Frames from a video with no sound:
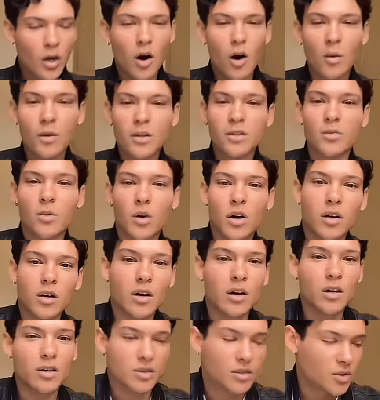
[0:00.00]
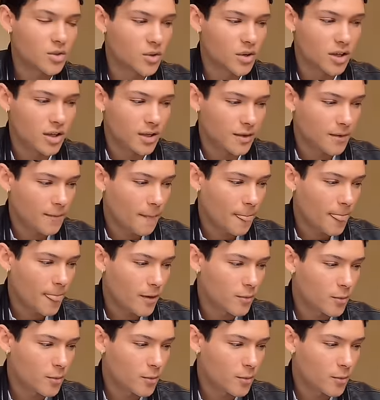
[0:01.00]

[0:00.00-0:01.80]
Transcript: We always work on doing...